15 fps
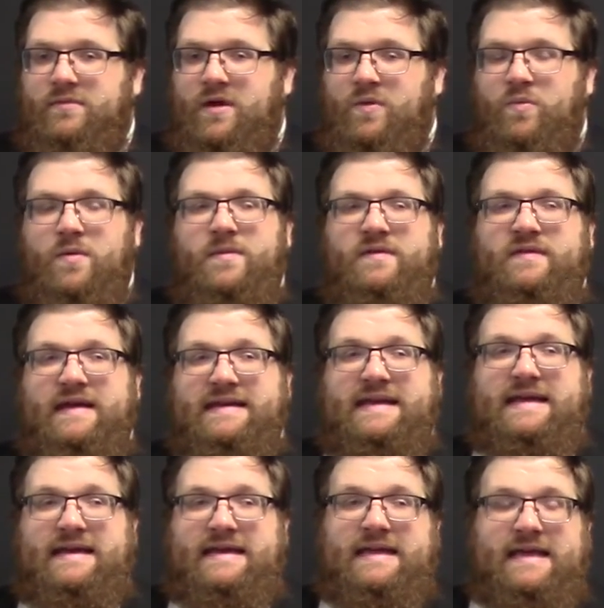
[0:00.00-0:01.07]
a woman's
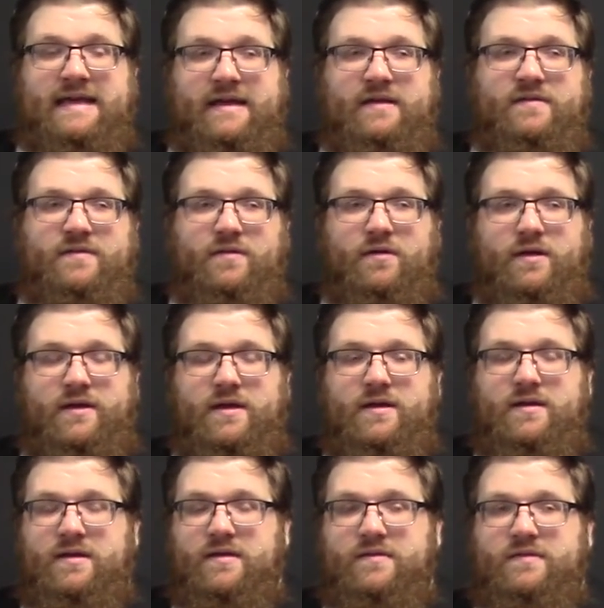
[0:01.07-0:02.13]
identity is. Her
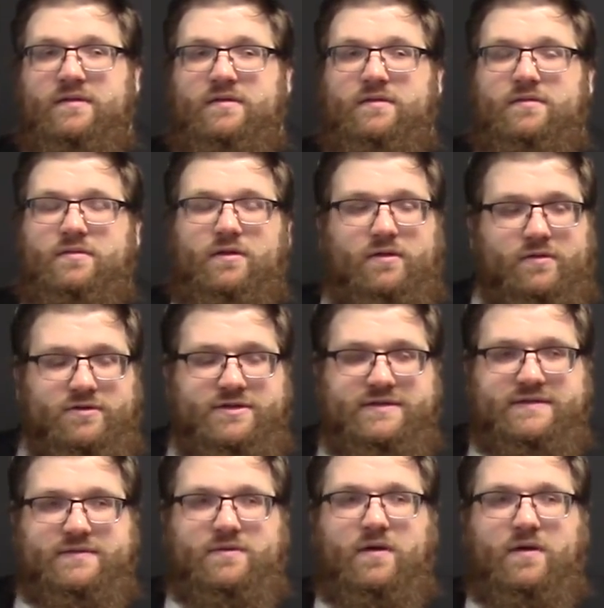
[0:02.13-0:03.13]
identity is in the Lord Jesus